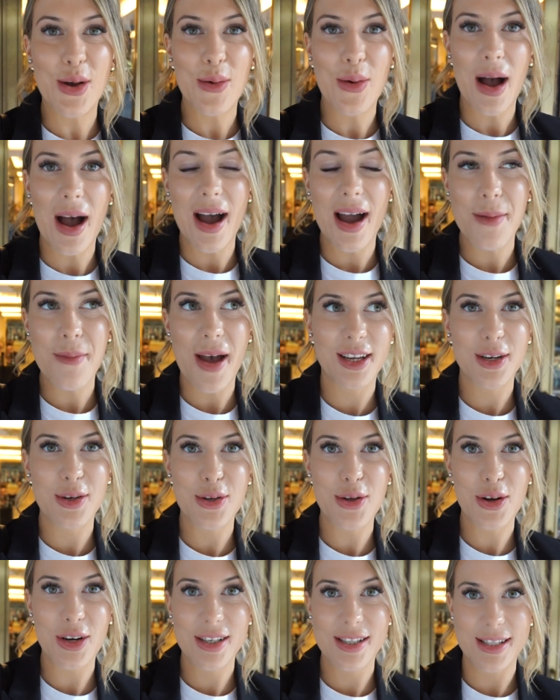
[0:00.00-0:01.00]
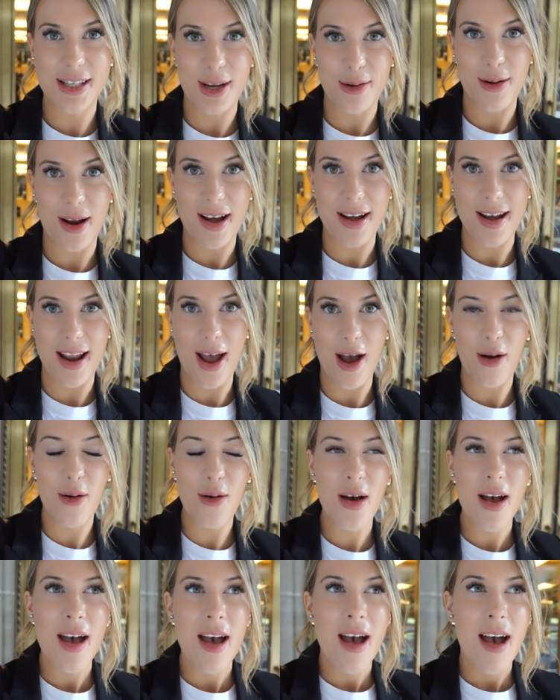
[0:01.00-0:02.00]
I'm in New York City right
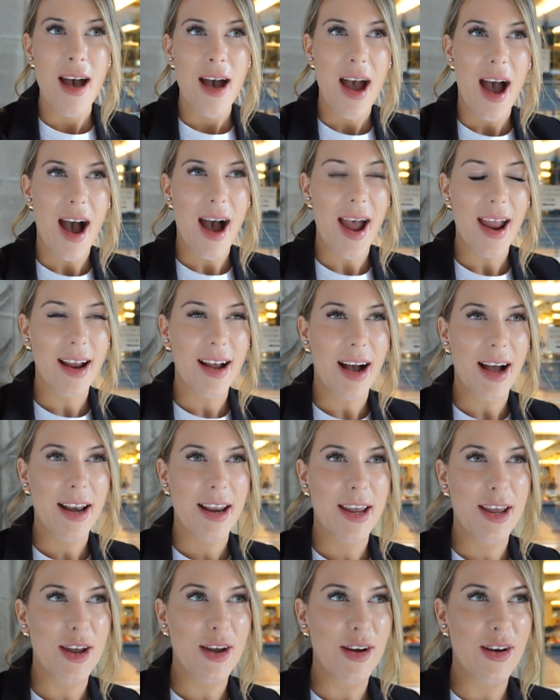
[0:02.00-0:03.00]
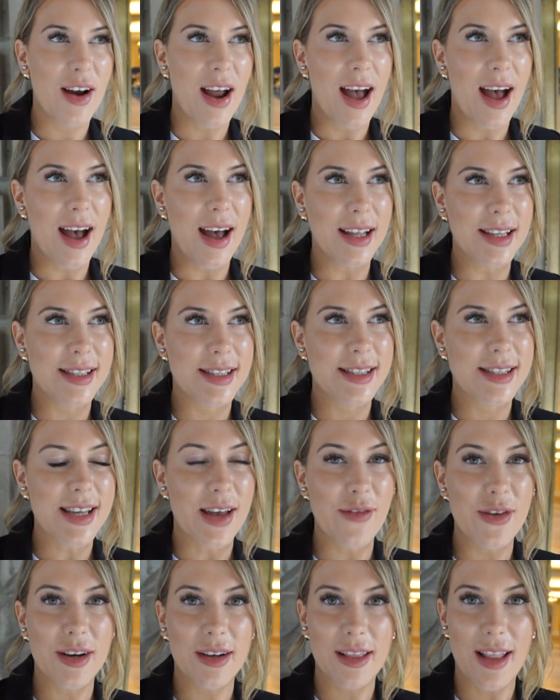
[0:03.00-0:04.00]
now. I got here at
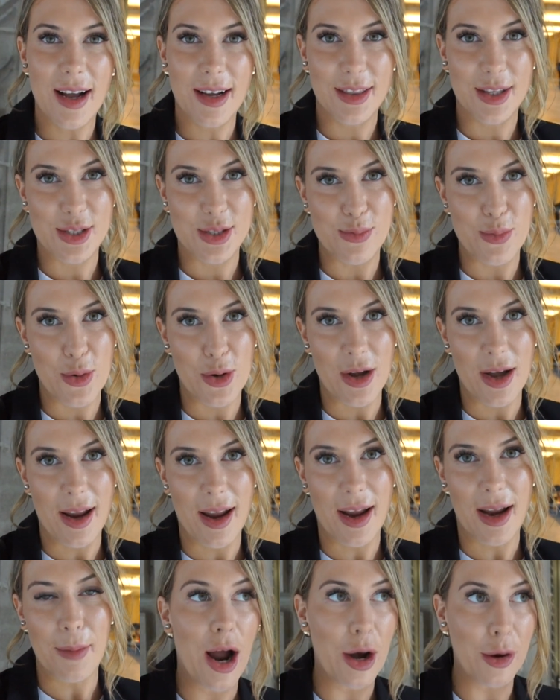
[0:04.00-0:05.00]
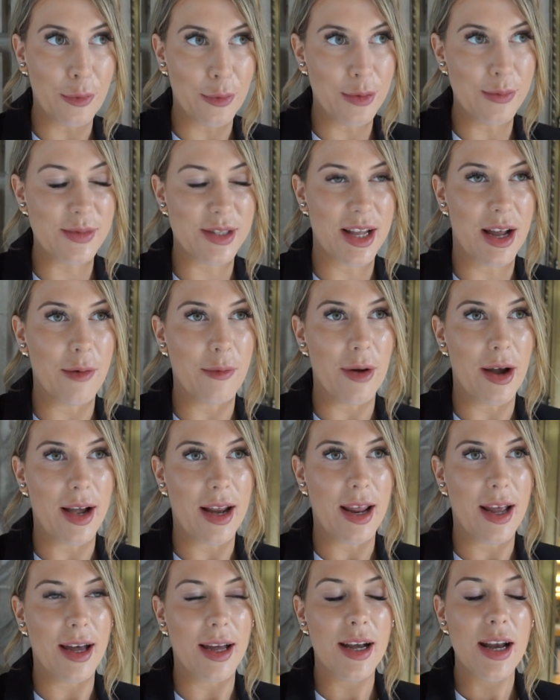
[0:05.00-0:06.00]
7 o'clock this morning. Our room's not
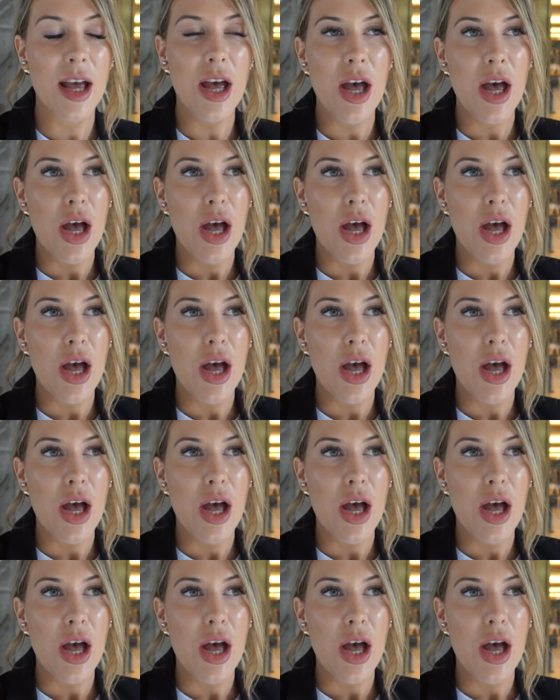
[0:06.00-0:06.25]
ready yet.